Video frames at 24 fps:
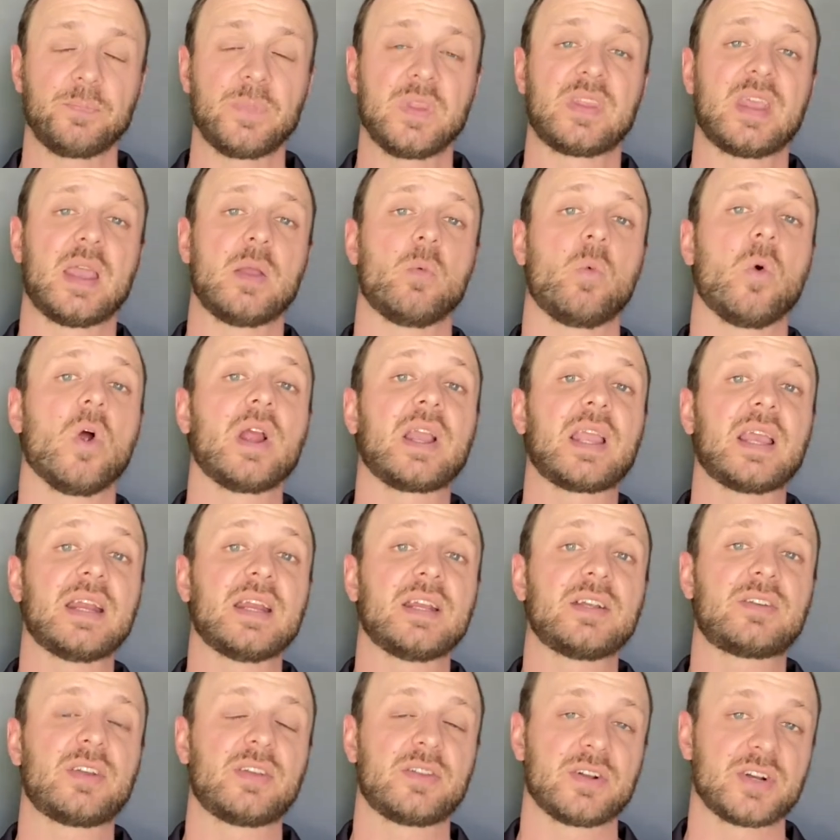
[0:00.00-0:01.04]
They work it
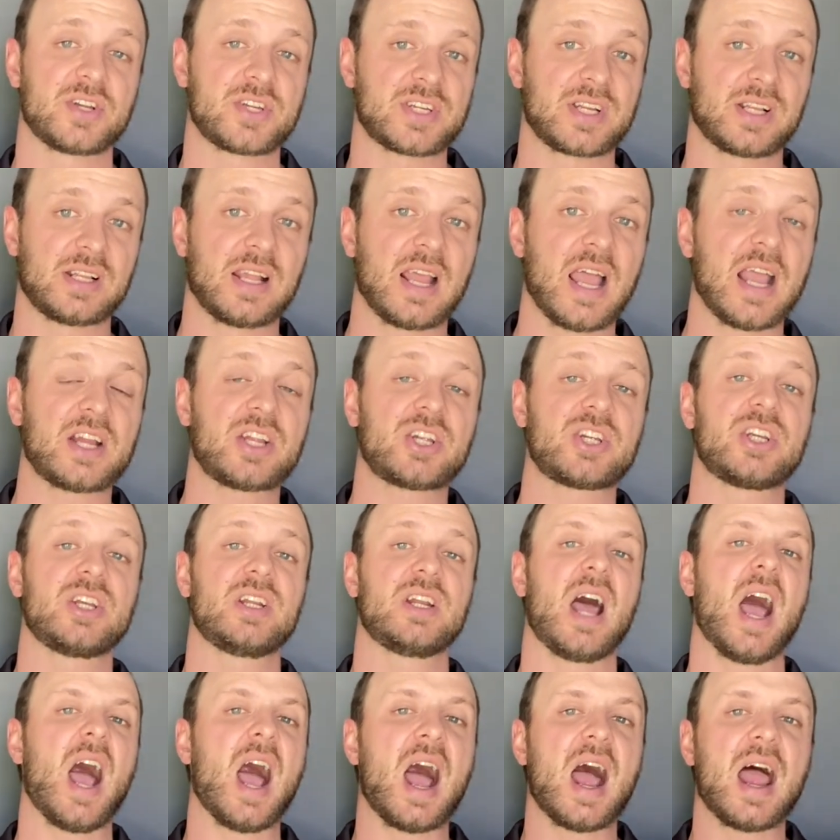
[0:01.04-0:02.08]
into their selection,
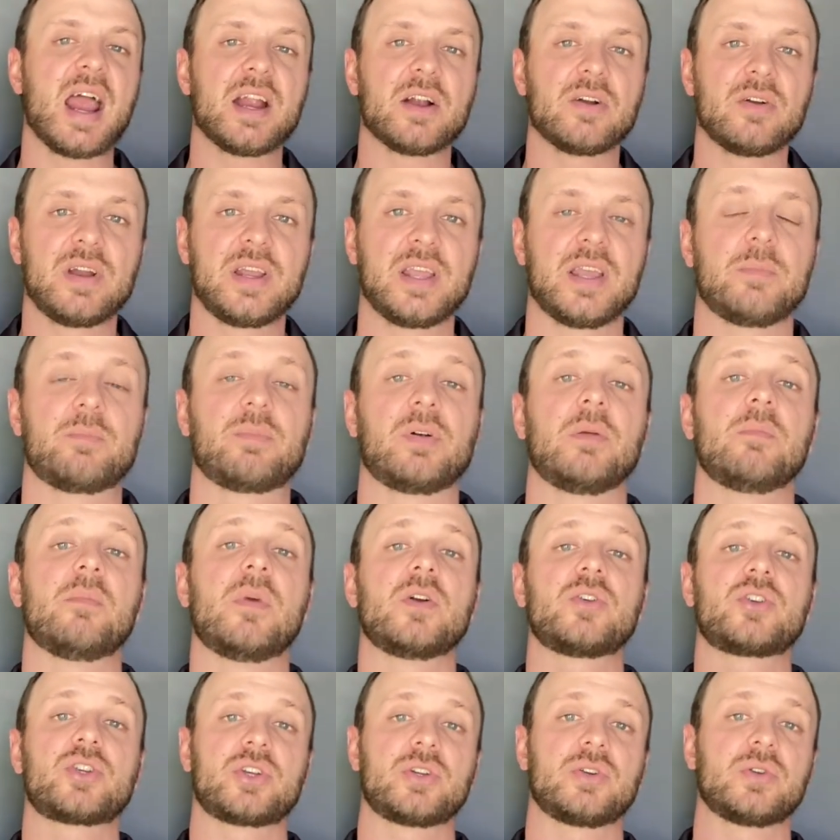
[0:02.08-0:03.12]
hiring, and
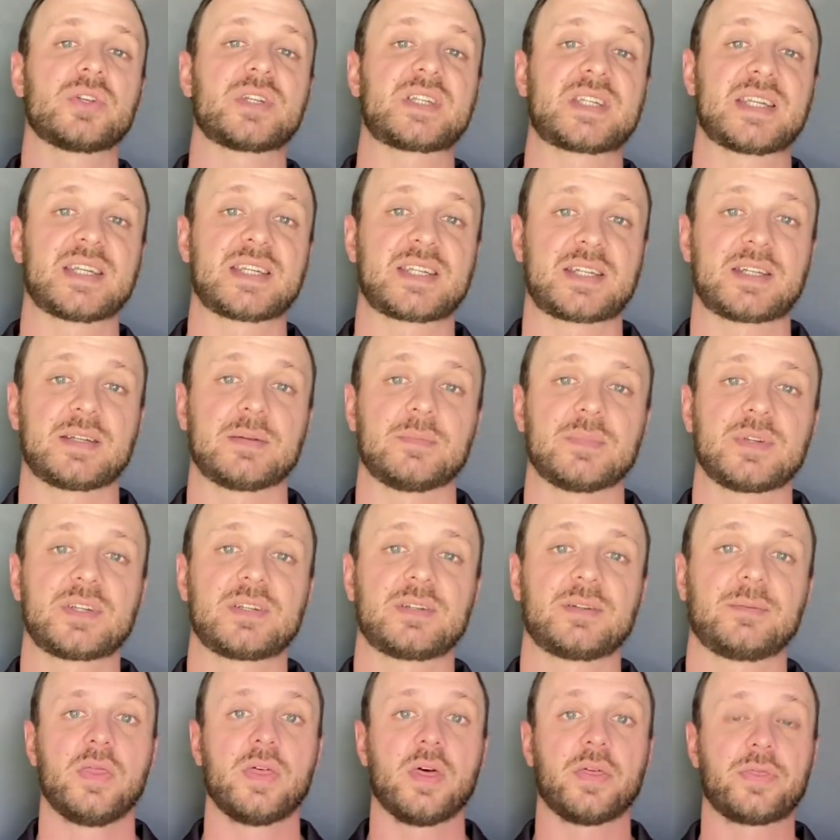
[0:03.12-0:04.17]
promotional systems.
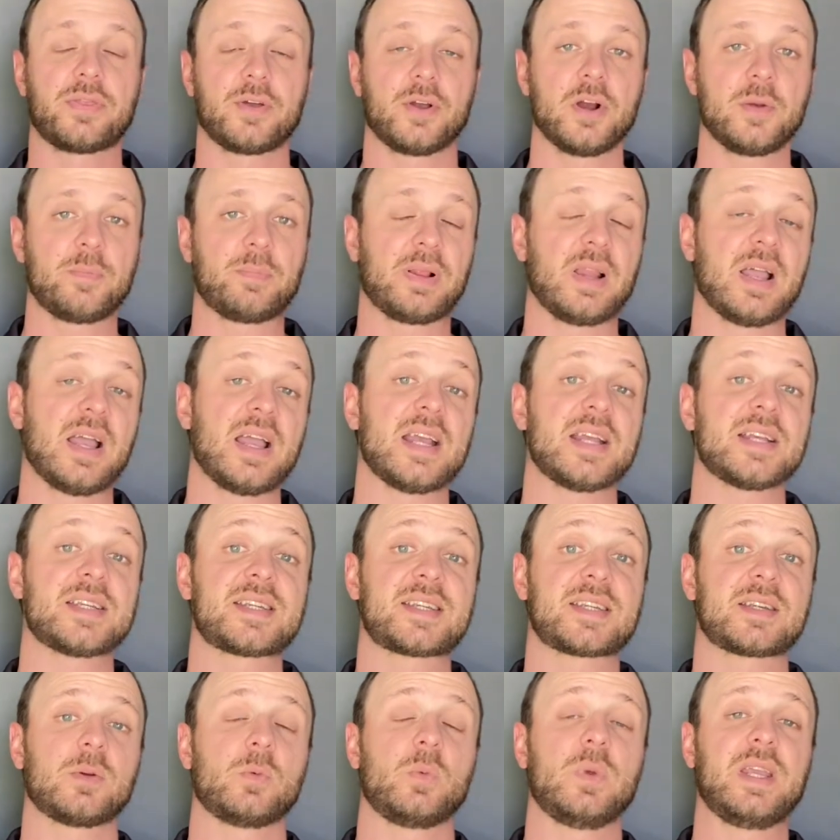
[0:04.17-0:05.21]
The third
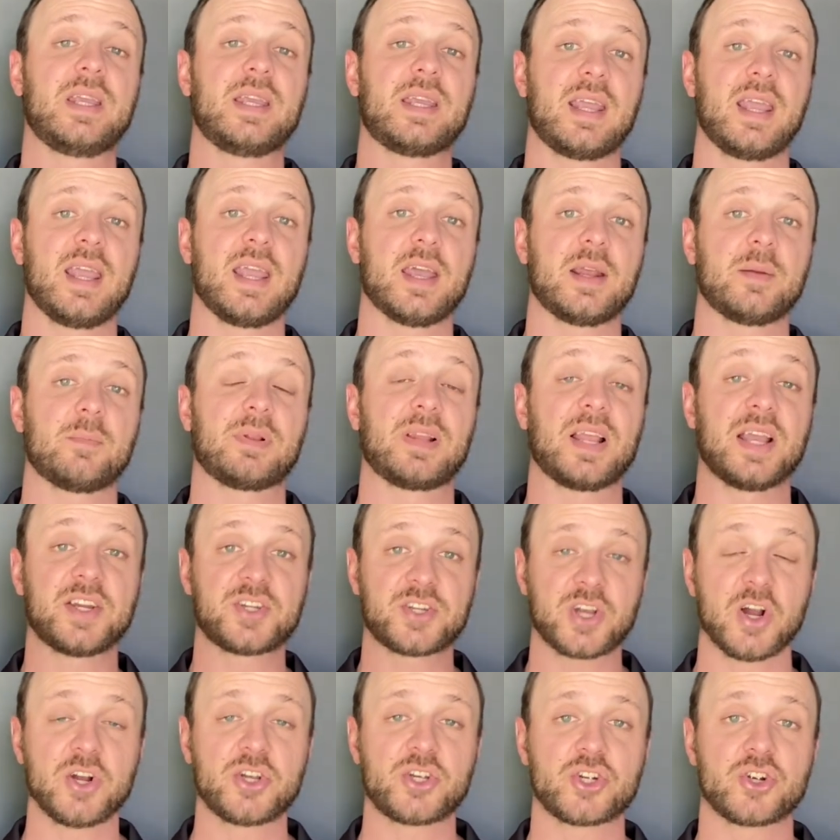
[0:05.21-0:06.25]
place we can place
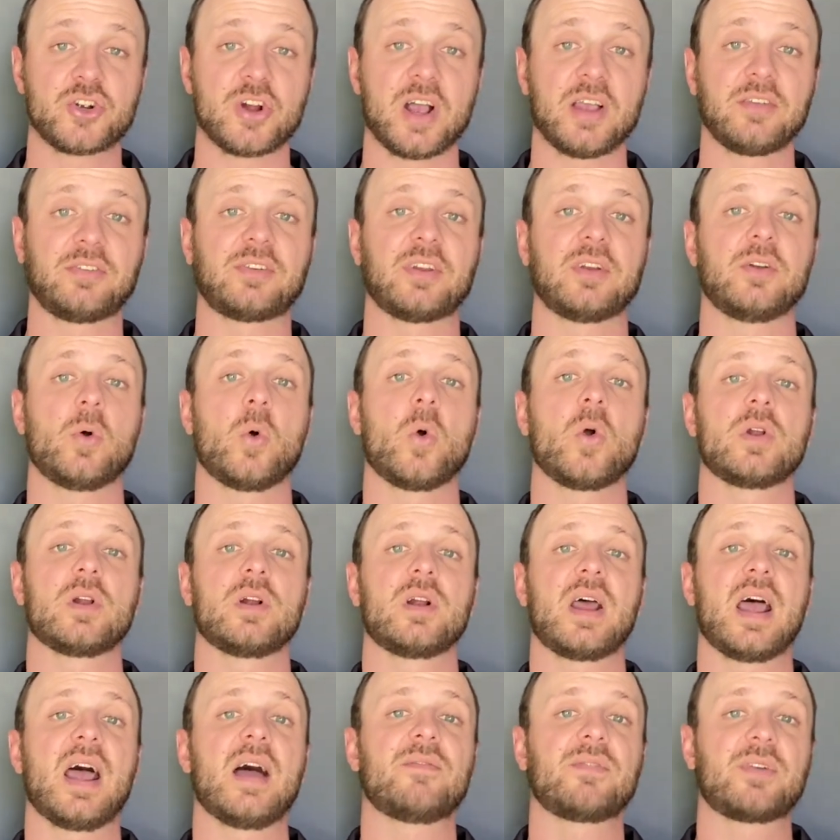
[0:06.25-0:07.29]
our trust in order
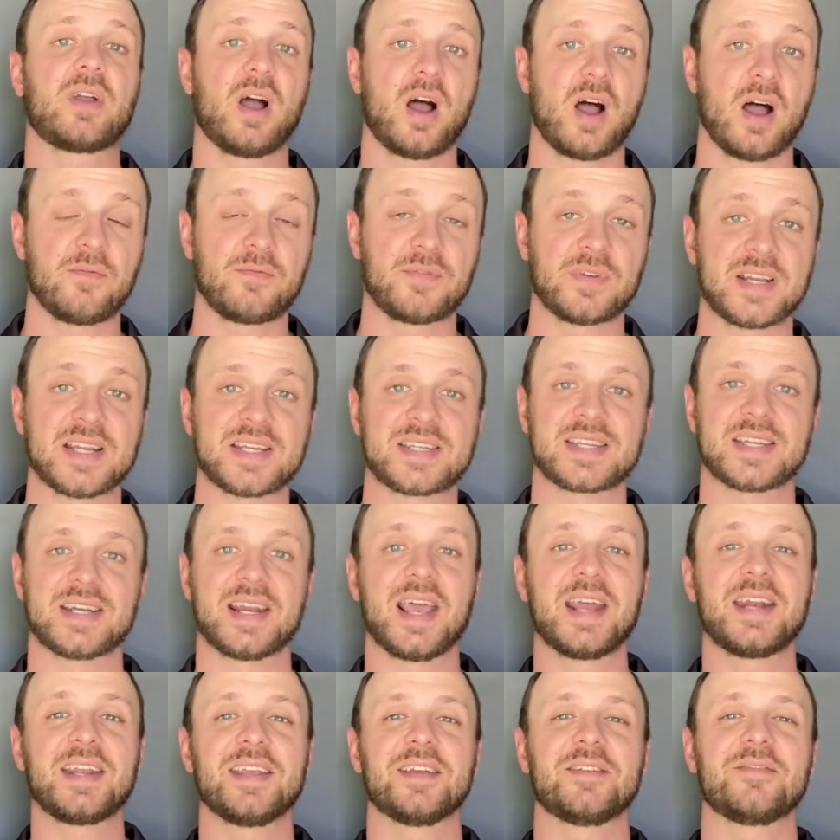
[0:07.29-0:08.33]
to have confidence in
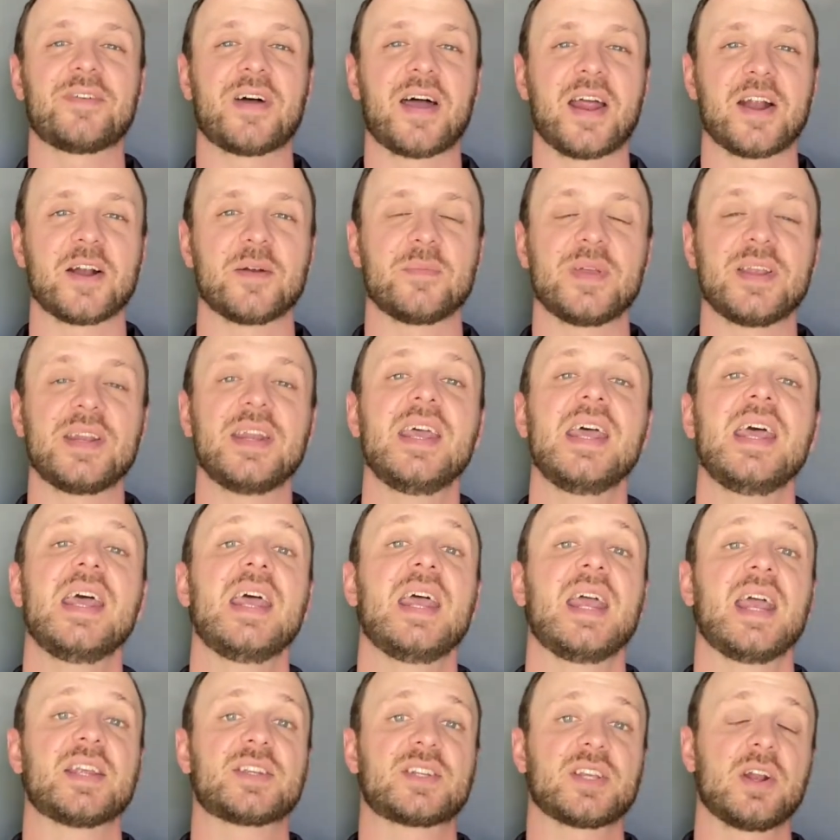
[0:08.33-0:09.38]
any environment
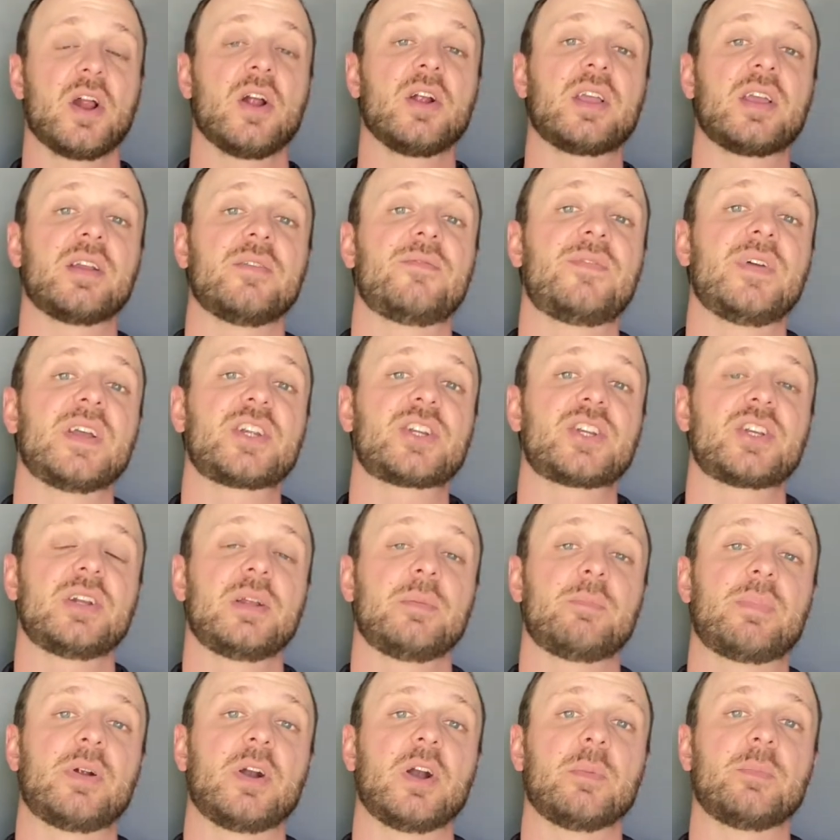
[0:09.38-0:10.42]
is in our conviction
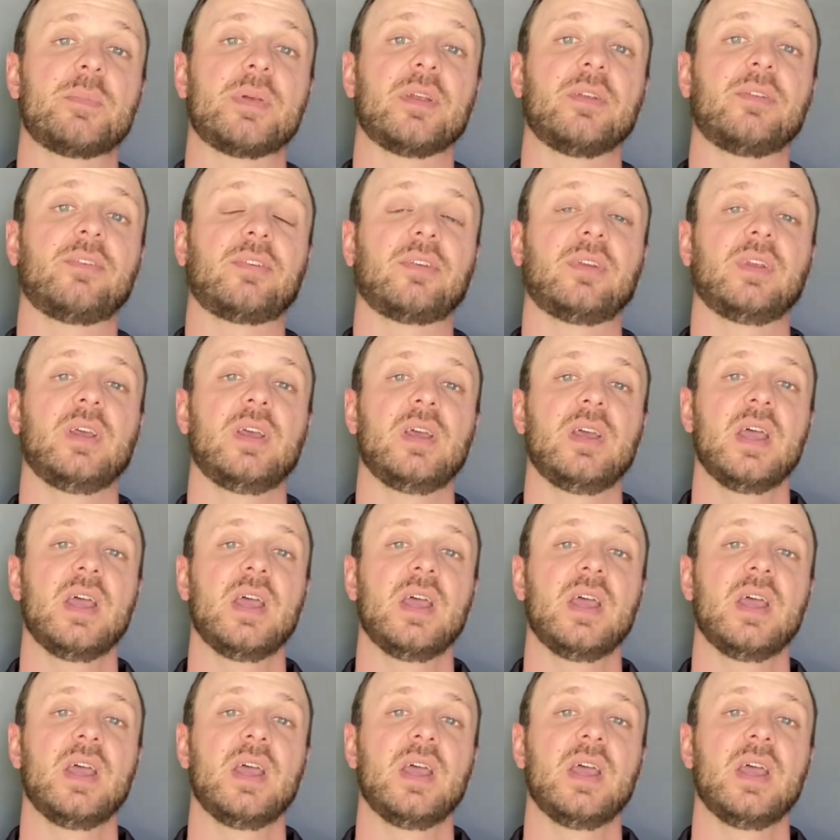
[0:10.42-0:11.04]
and purpose.